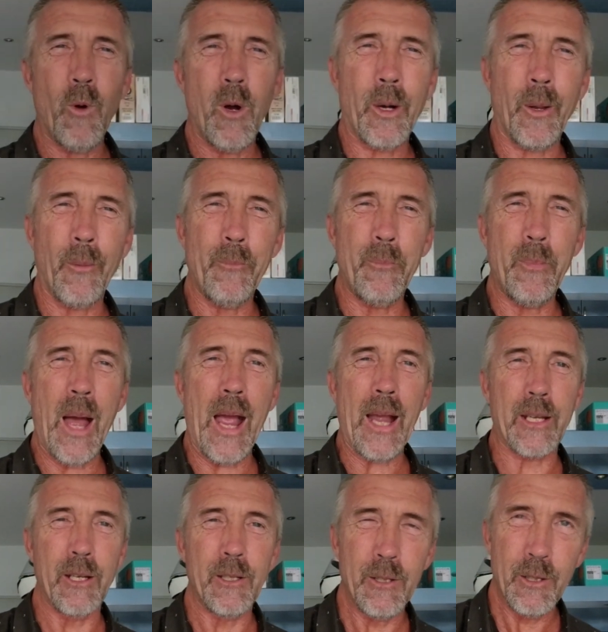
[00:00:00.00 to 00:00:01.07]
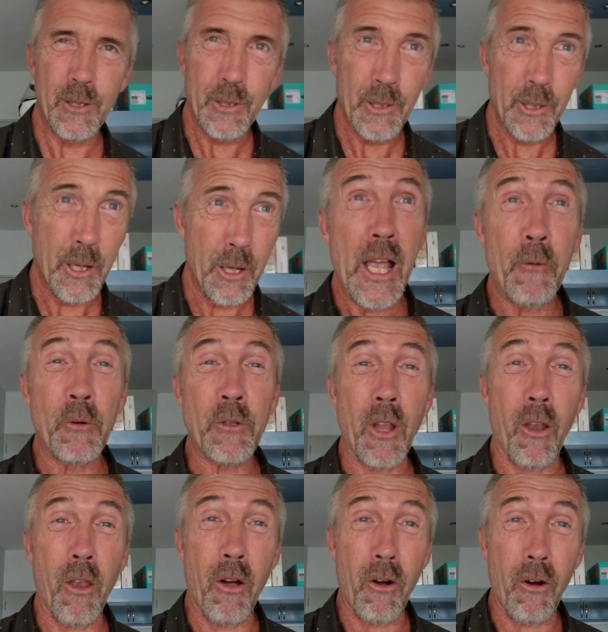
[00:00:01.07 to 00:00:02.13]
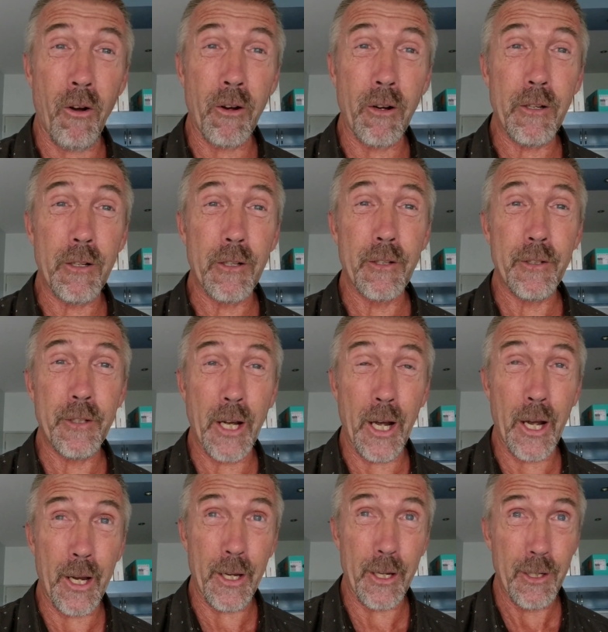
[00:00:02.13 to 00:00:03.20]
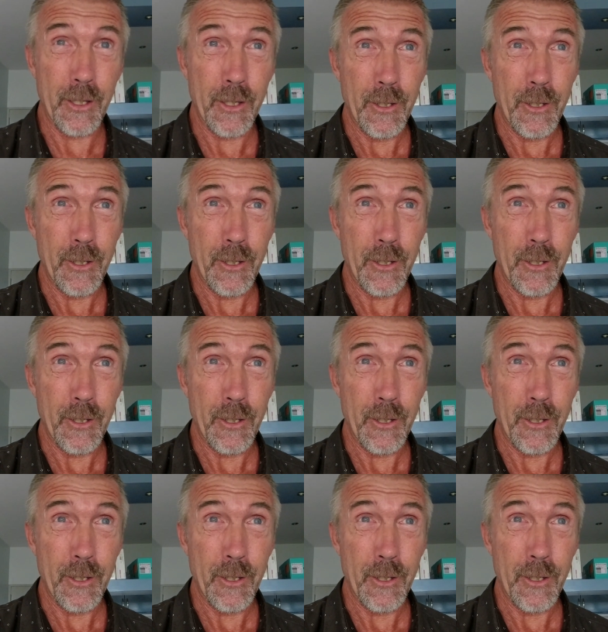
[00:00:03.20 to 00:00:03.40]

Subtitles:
welcome back. It was a long day.